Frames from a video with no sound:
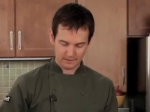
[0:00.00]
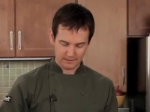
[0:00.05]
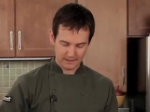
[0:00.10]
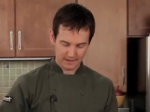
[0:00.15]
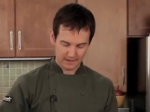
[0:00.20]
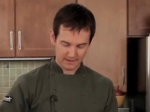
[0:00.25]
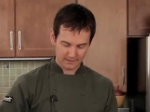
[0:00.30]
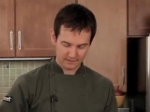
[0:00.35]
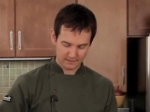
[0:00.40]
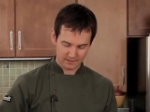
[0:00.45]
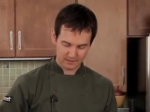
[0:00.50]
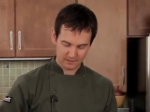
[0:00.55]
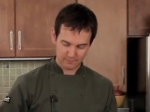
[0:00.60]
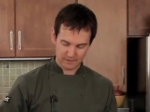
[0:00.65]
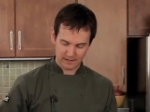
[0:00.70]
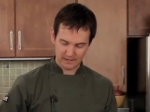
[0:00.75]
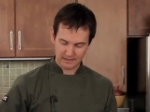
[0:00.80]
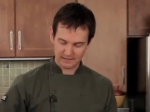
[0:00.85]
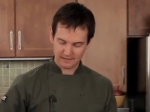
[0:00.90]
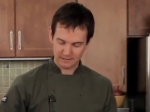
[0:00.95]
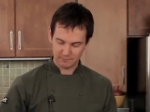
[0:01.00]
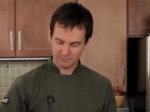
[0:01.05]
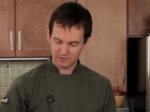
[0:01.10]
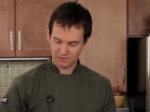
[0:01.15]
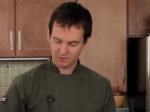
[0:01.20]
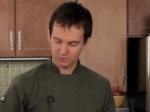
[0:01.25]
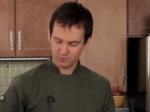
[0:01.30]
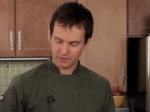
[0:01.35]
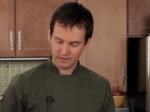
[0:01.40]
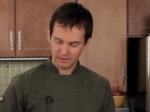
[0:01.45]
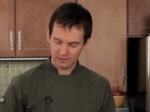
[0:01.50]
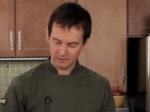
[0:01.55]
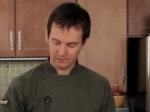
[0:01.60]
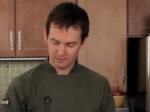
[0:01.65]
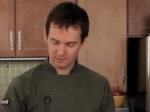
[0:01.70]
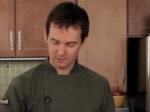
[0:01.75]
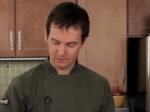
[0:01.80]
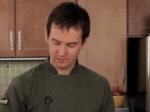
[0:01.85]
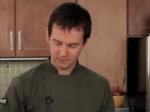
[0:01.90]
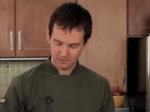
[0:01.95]
get space in between
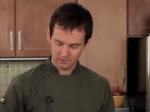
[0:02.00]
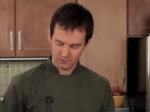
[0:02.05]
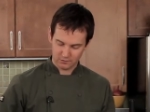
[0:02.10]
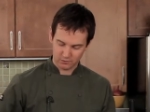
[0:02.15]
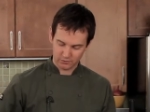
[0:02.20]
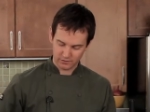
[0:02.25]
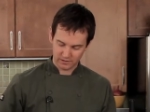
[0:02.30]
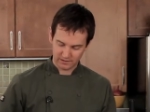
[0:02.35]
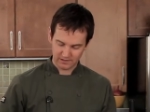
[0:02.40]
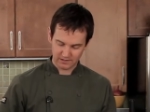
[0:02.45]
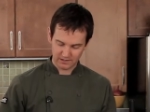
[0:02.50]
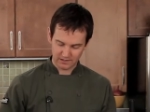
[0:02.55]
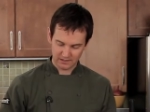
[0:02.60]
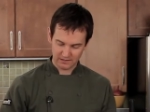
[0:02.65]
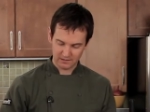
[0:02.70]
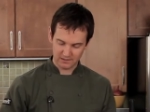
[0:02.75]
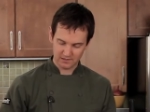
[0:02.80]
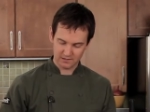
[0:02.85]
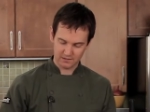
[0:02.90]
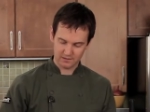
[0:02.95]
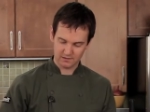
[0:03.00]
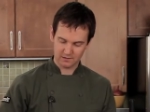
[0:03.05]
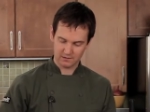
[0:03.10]
all your seeds,